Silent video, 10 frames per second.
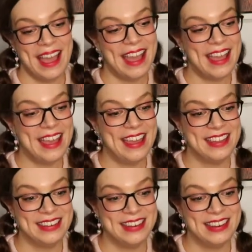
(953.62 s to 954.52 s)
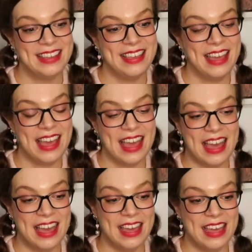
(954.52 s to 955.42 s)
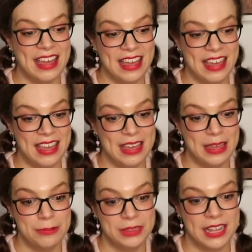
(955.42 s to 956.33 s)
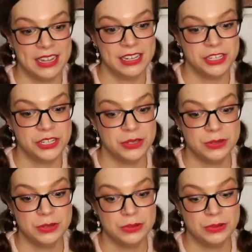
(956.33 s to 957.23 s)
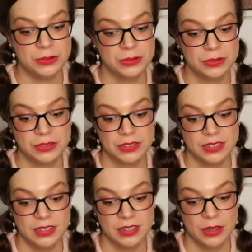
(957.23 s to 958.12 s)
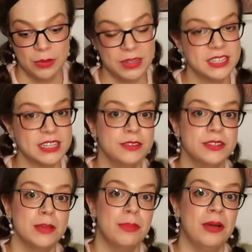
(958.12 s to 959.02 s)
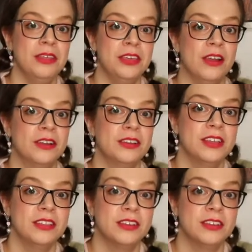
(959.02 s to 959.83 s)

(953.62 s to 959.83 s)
And I would like to, once I use up all the yarn,